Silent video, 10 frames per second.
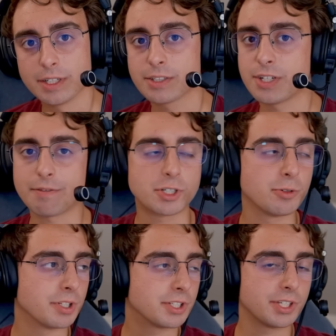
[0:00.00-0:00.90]
It's never
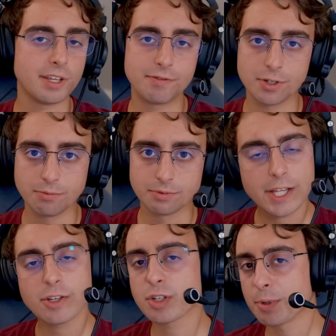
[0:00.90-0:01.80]
to deceive you.
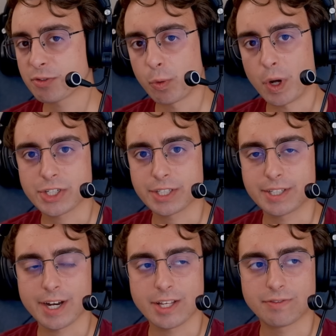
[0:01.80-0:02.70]
Thank you so much for watching
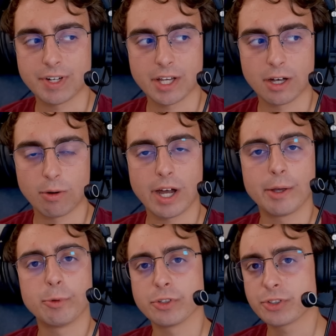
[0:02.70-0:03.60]
today's video.
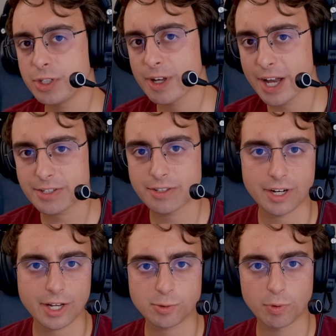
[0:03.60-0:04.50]
I will see you guys in the
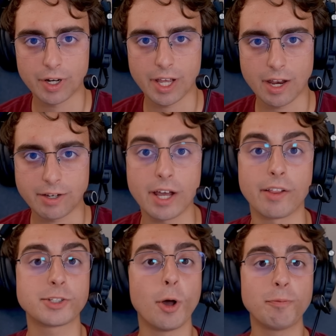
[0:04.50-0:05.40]
next one. And yeah,
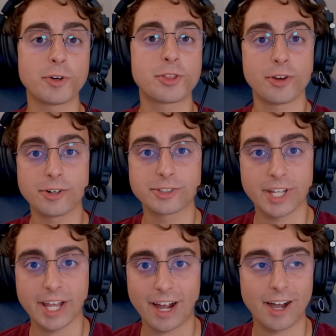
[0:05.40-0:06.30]
let's hope for
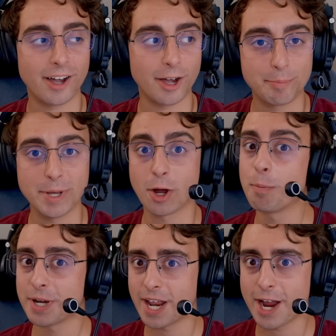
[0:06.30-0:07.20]
Thursday, uh, a big
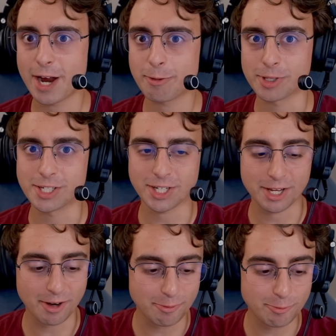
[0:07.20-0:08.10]
OpenAI release.
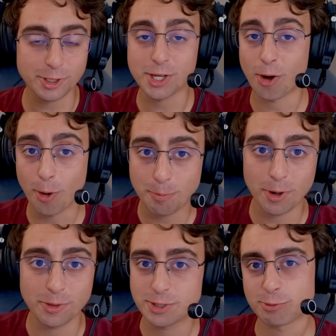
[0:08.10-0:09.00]
I, I really hope
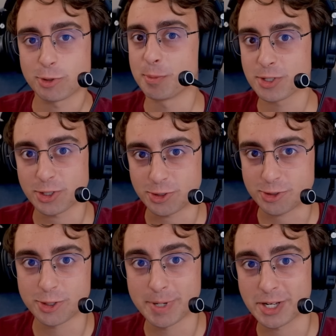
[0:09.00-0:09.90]
all these rumors are
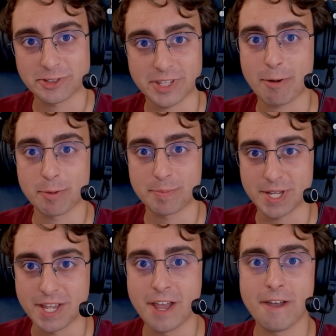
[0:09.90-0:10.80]
true because that would
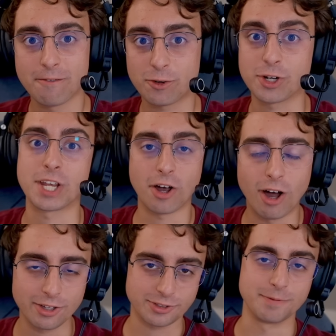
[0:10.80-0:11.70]
be freaking
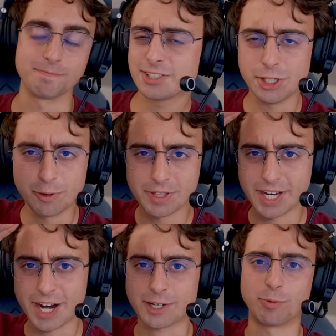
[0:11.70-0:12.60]
awesome. See you in
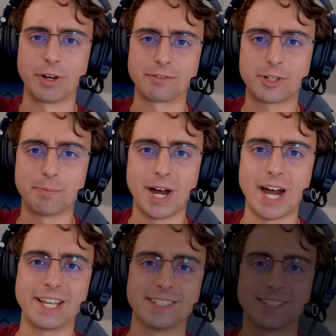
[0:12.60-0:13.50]
the next one.
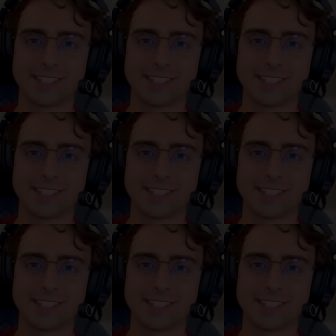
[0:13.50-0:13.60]
Goodbye.